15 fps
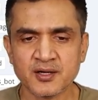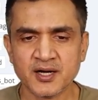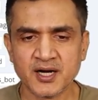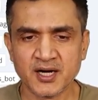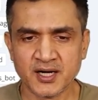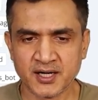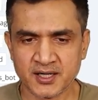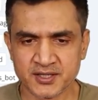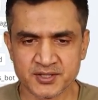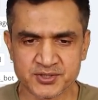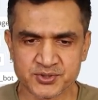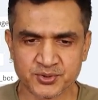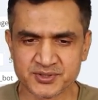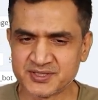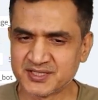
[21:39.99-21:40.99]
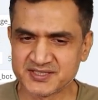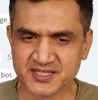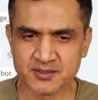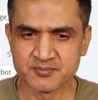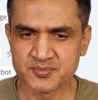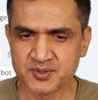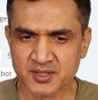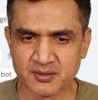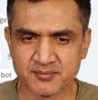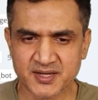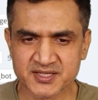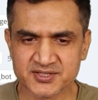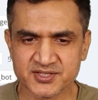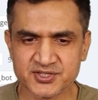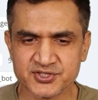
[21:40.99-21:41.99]
and this was the same
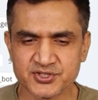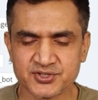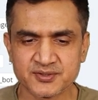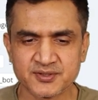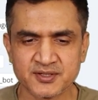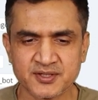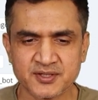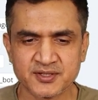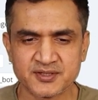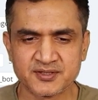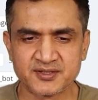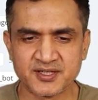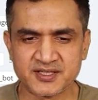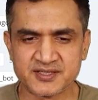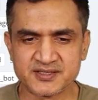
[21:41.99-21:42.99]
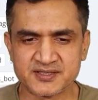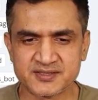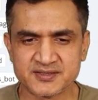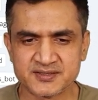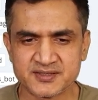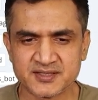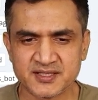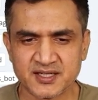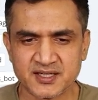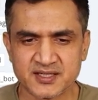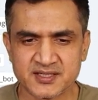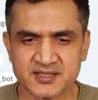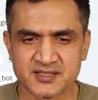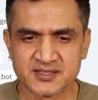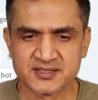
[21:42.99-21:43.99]
message, then
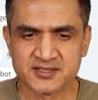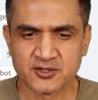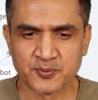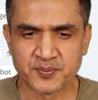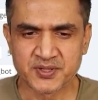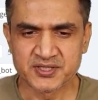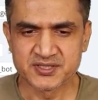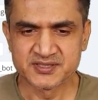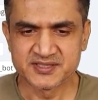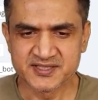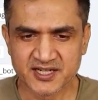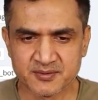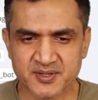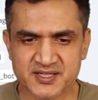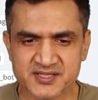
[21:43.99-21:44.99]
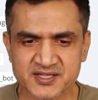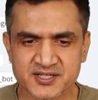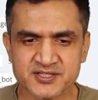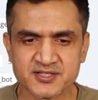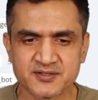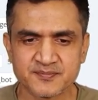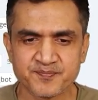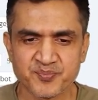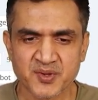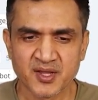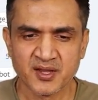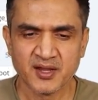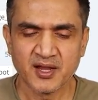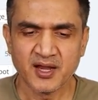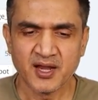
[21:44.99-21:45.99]
operation send message,
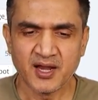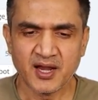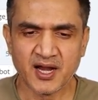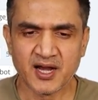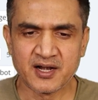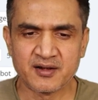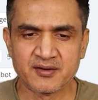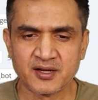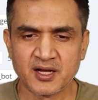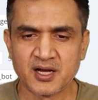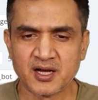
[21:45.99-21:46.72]
and